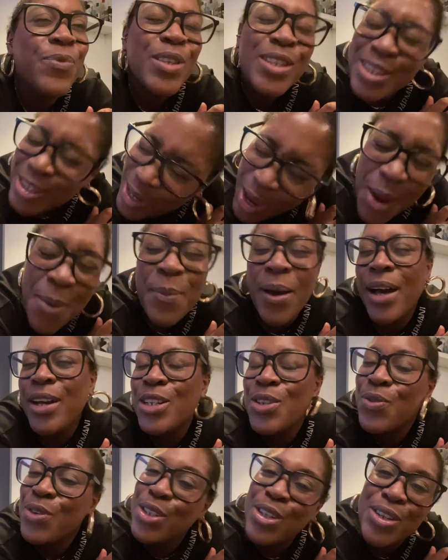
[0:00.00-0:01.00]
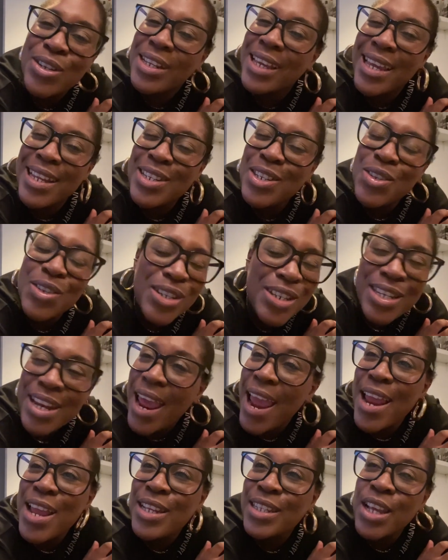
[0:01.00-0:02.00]
so much for tuning in to
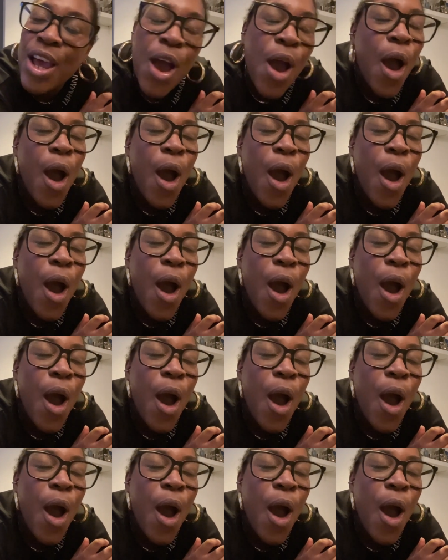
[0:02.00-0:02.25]
today's